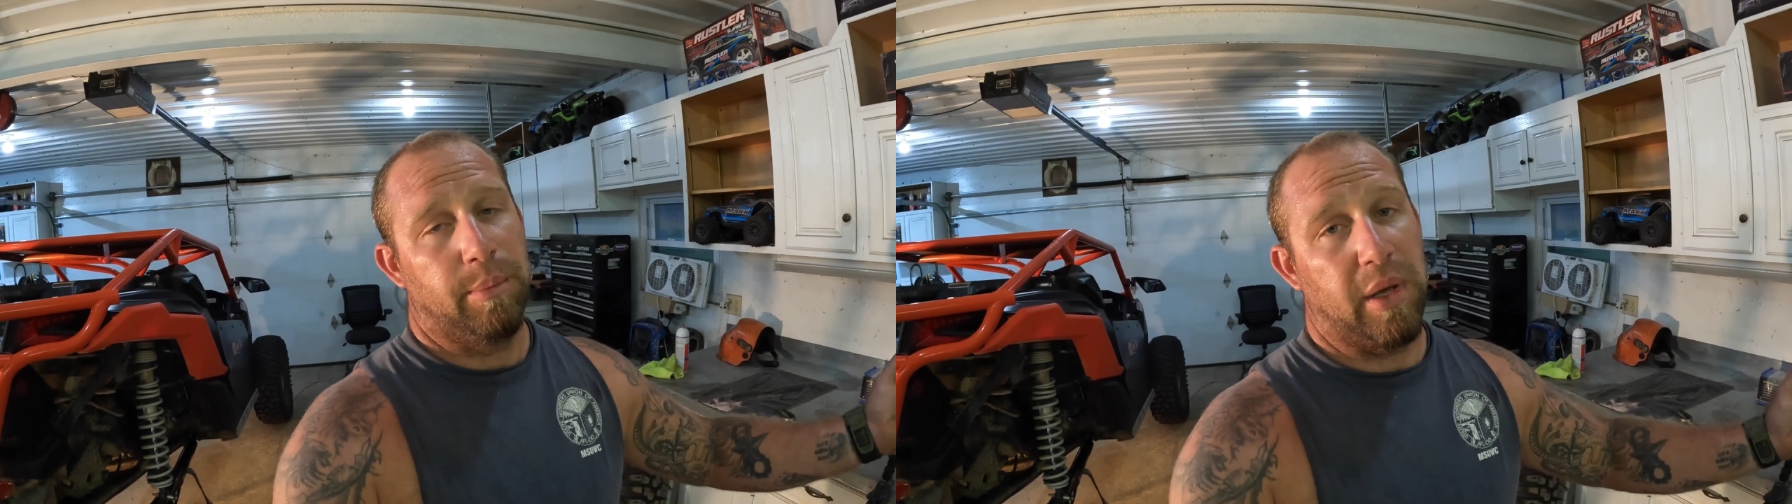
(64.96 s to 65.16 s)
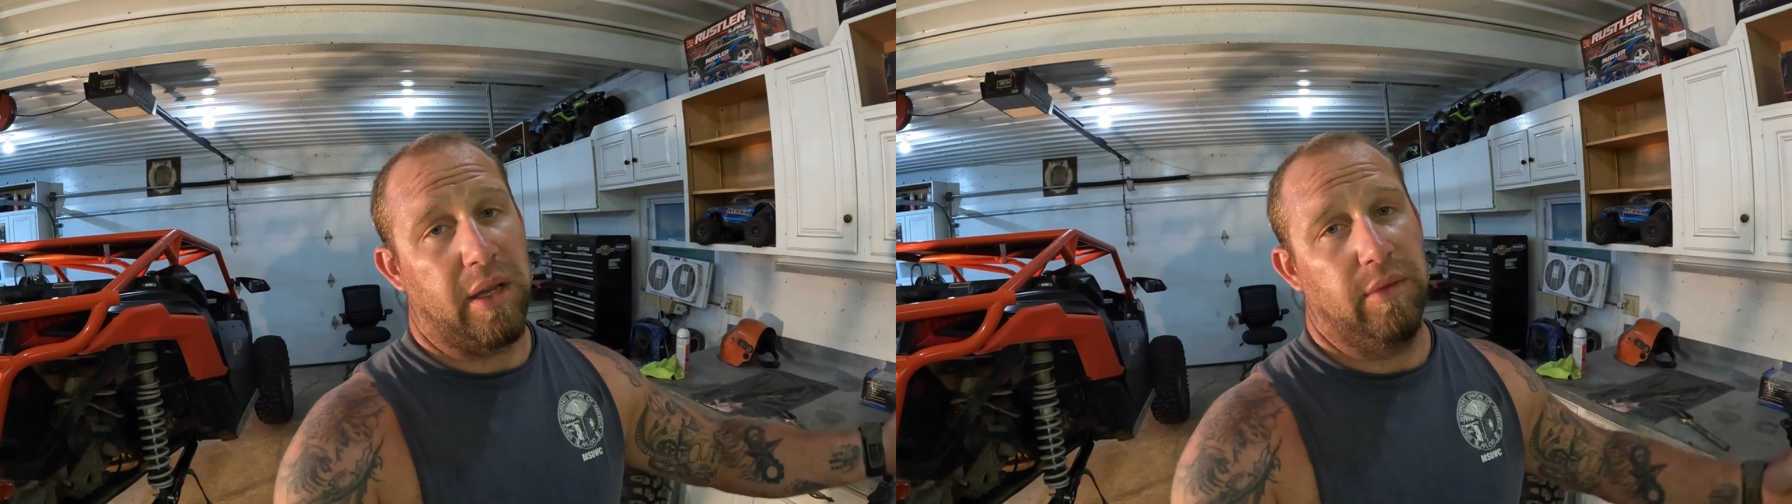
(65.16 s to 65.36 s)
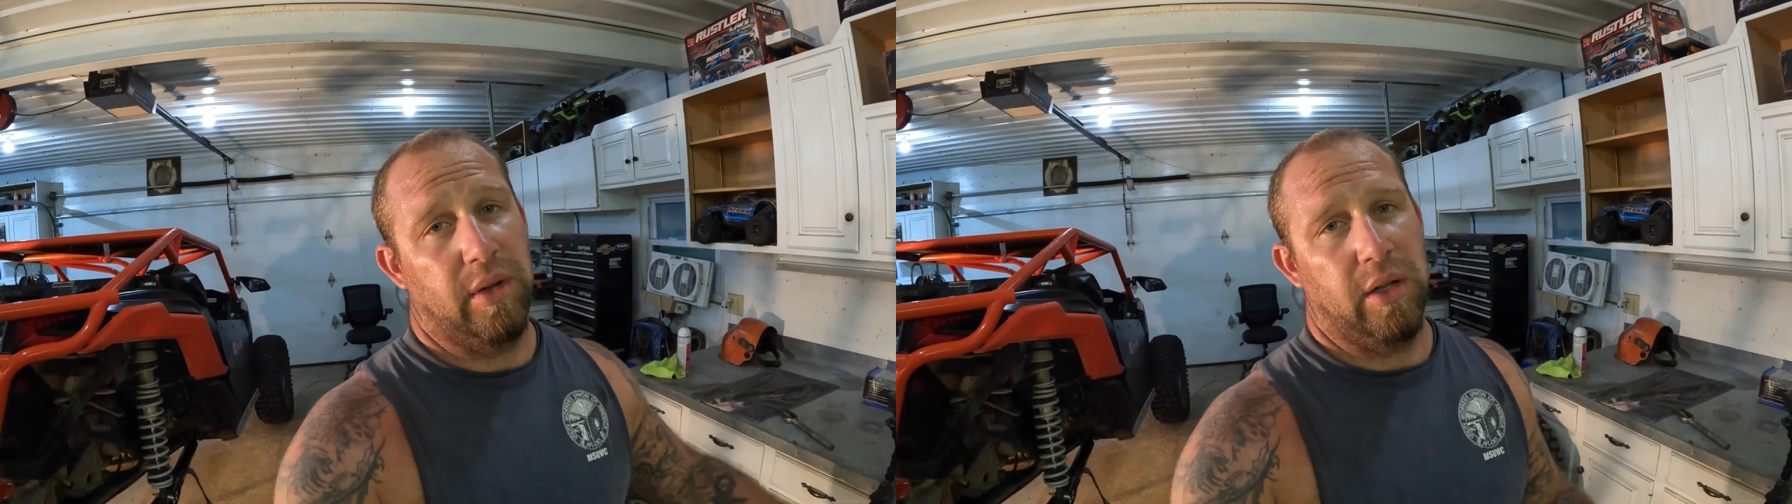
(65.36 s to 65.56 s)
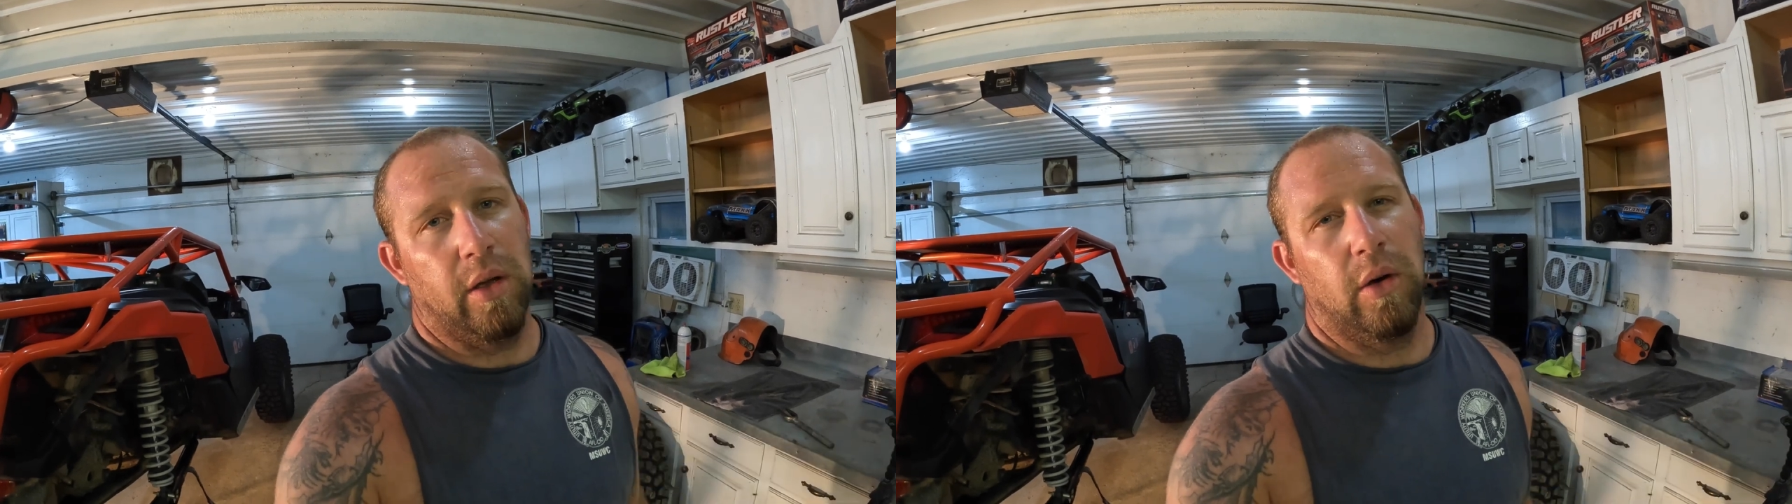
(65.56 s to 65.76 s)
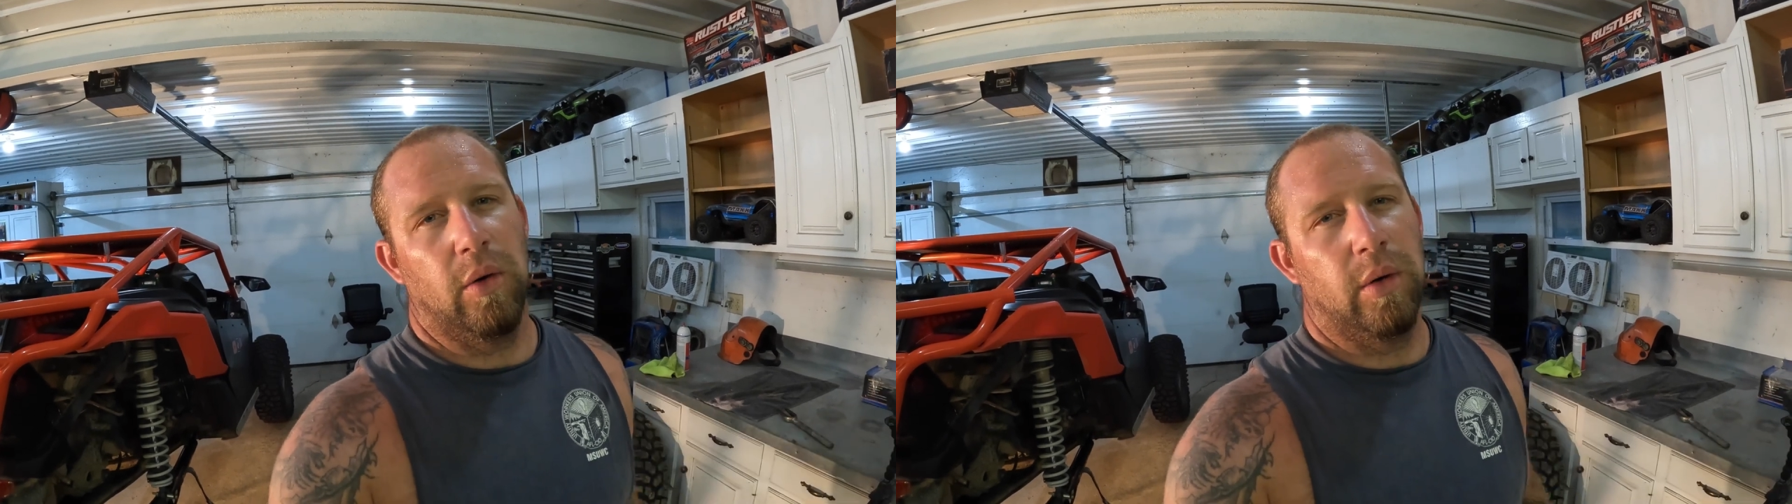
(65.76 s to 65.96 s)
picket
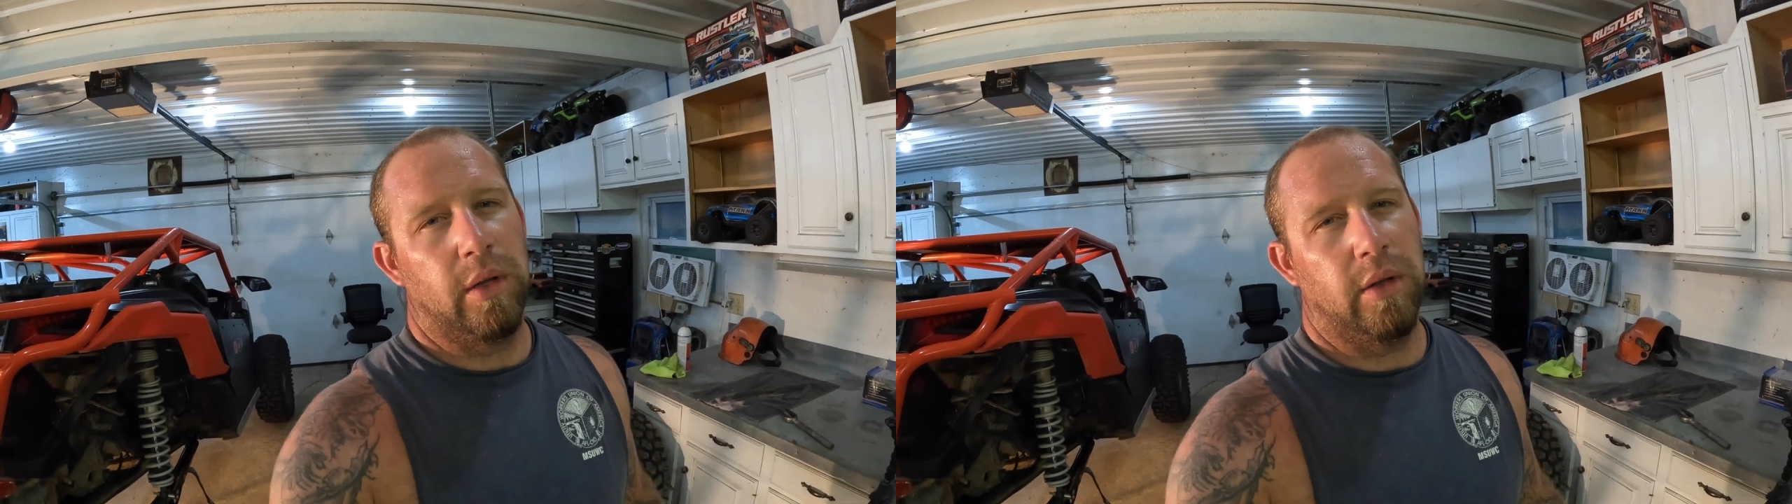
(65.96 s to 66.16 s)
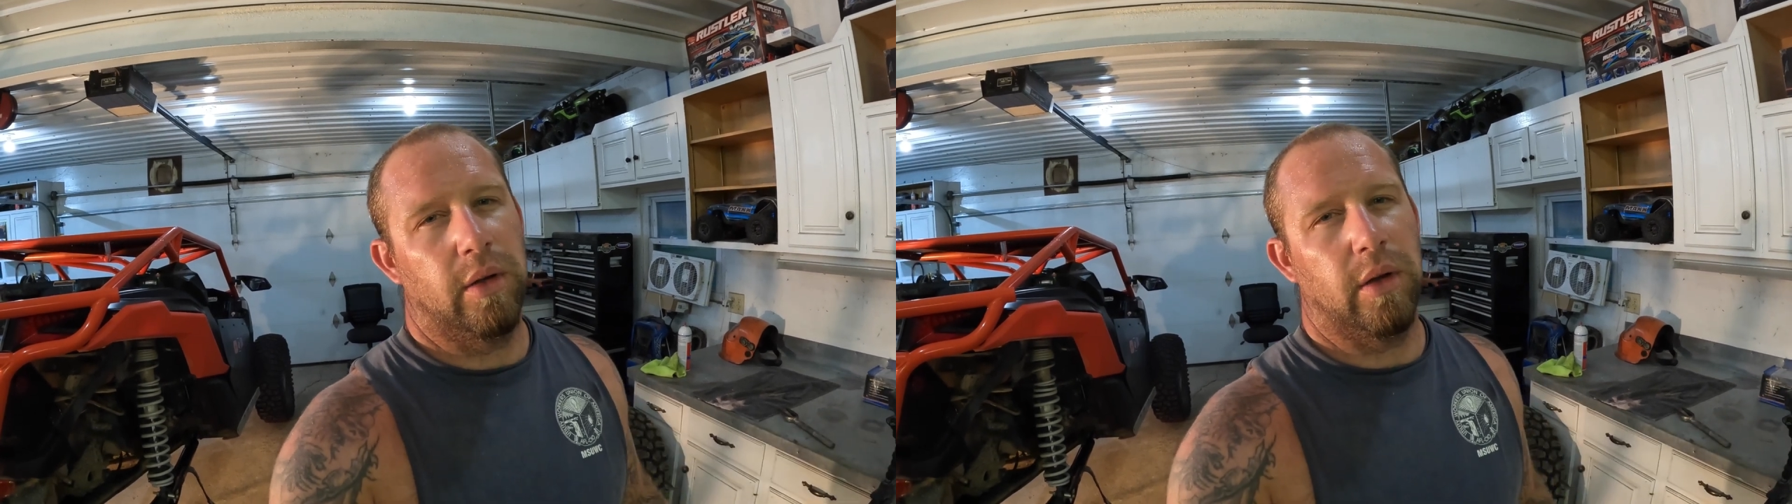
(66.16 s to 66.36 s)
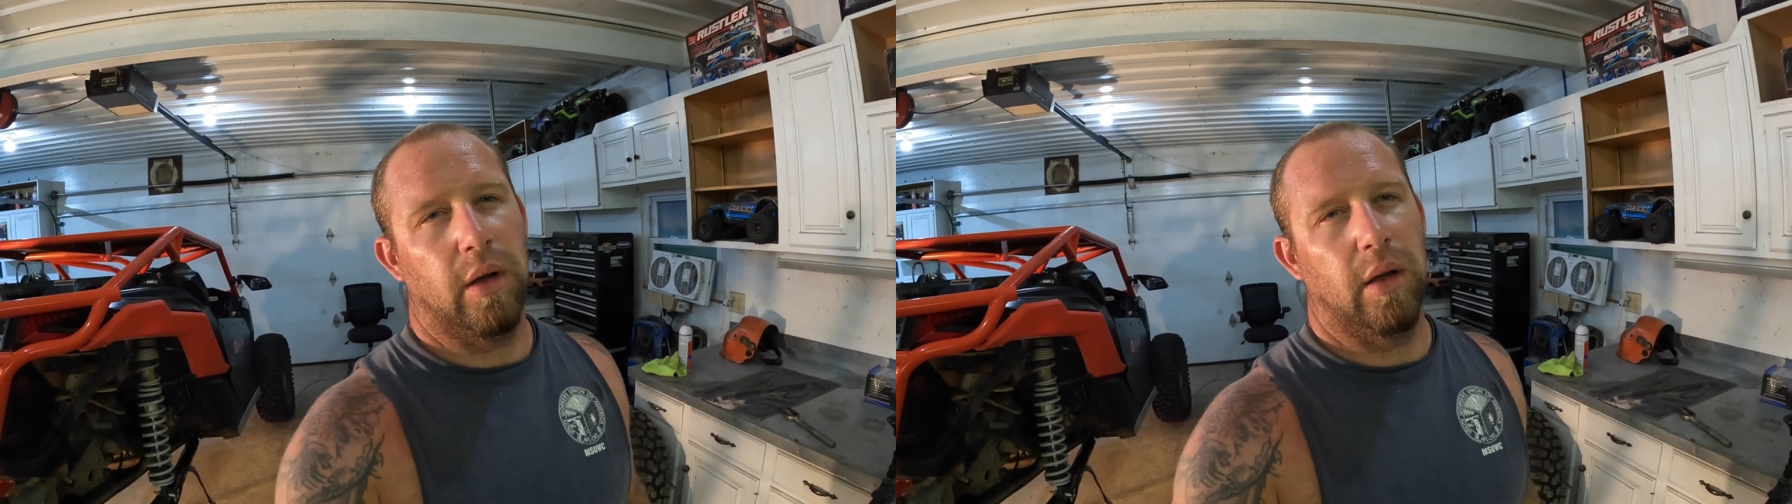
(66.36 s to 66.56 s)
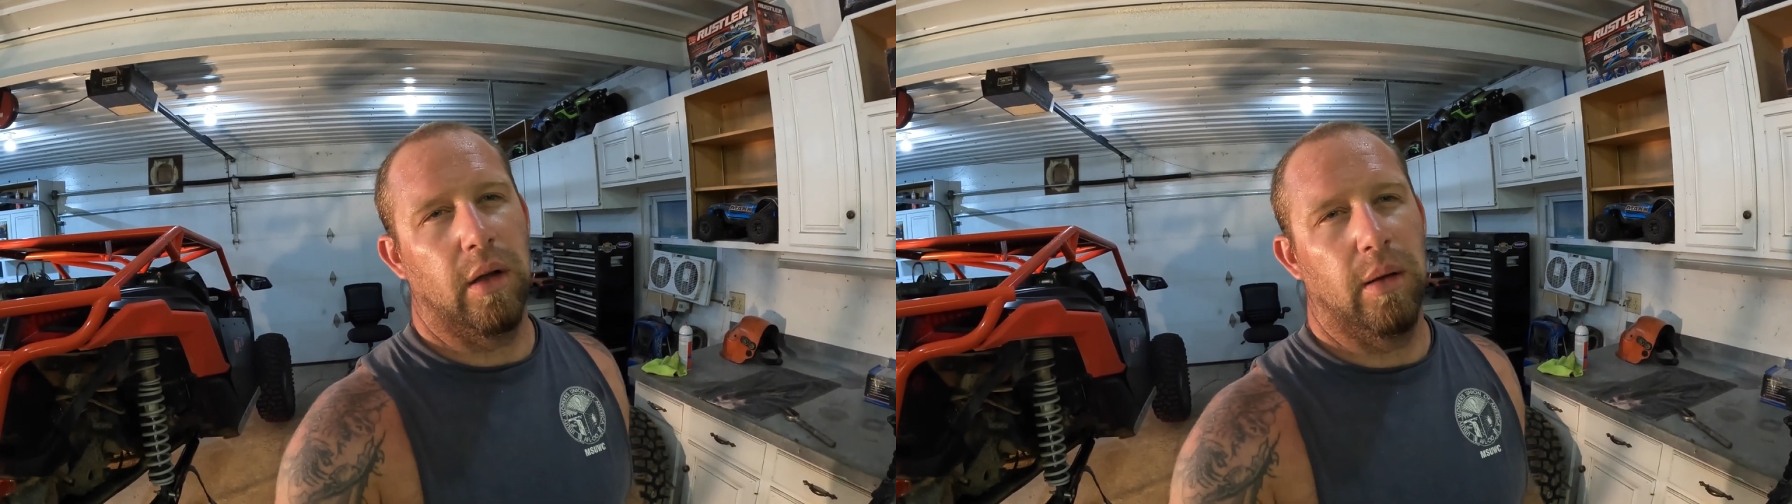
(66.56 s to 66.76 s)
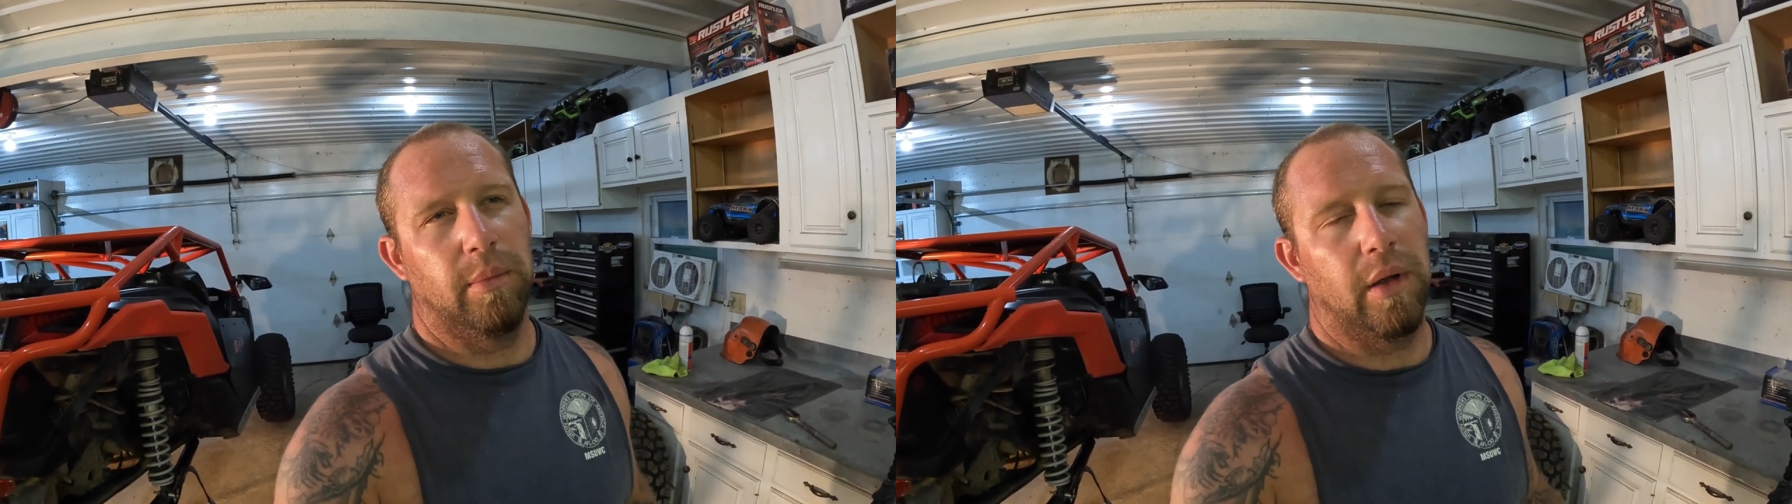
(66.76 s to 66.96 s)
video,
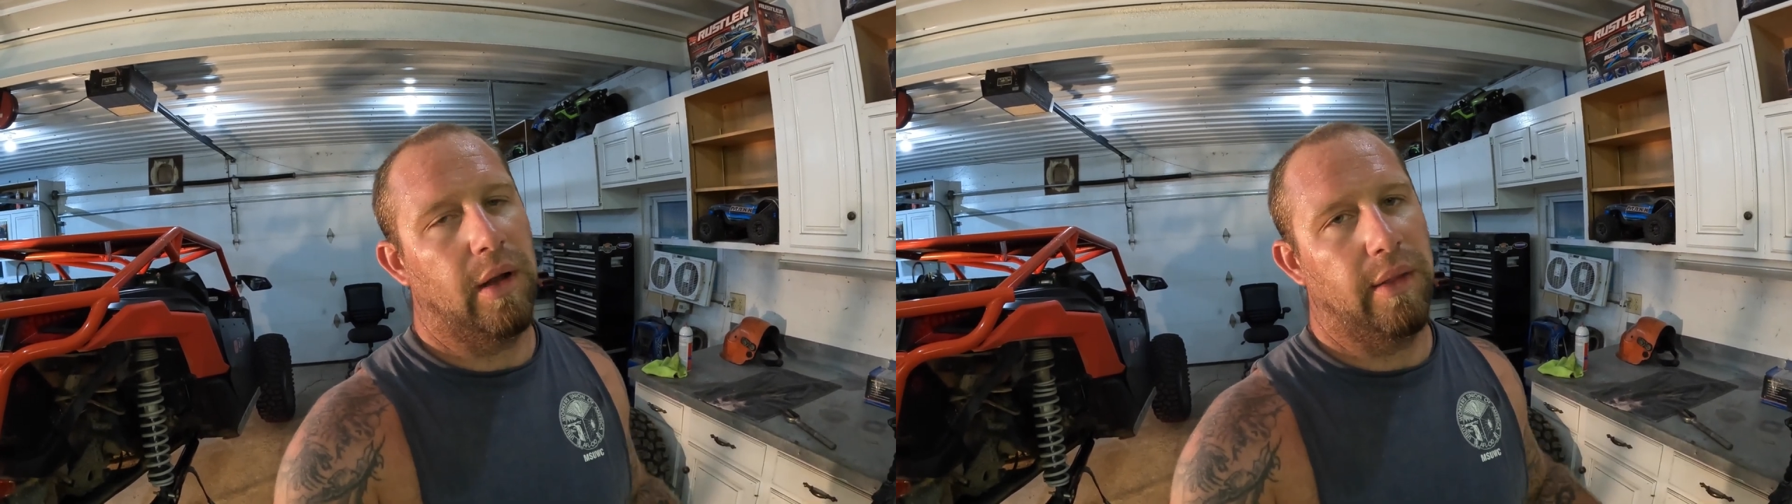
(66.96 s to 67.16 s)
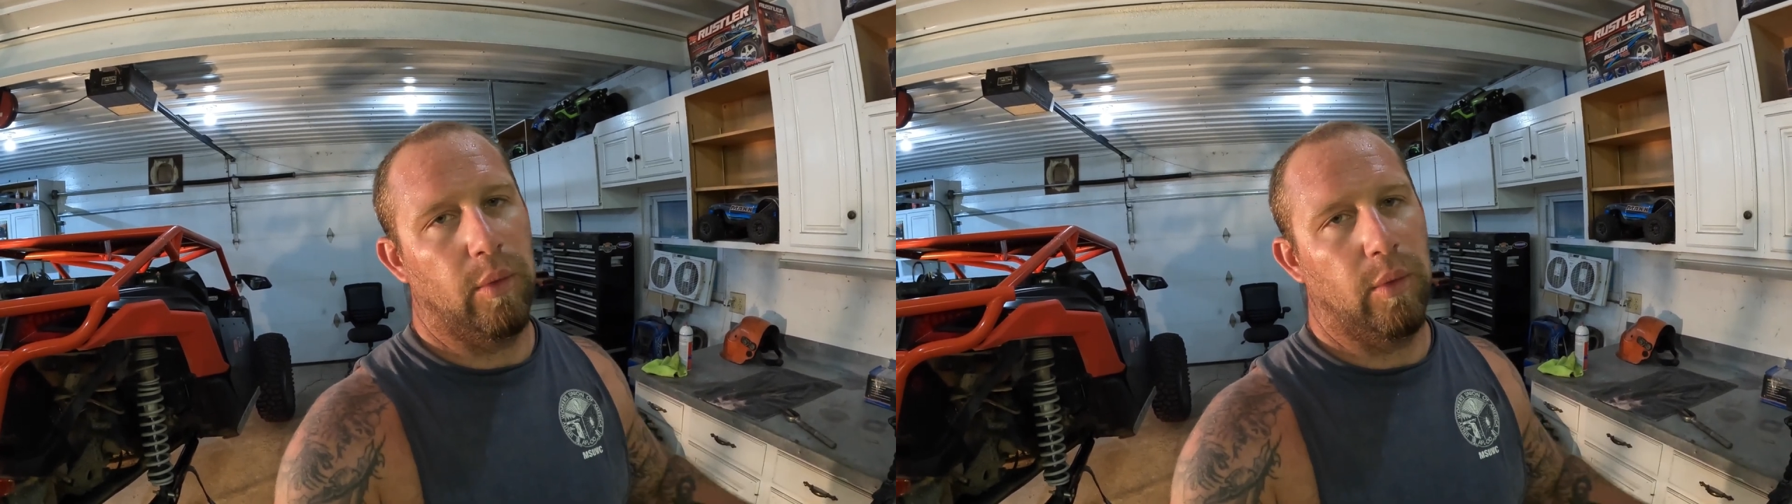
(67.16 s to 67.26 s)
on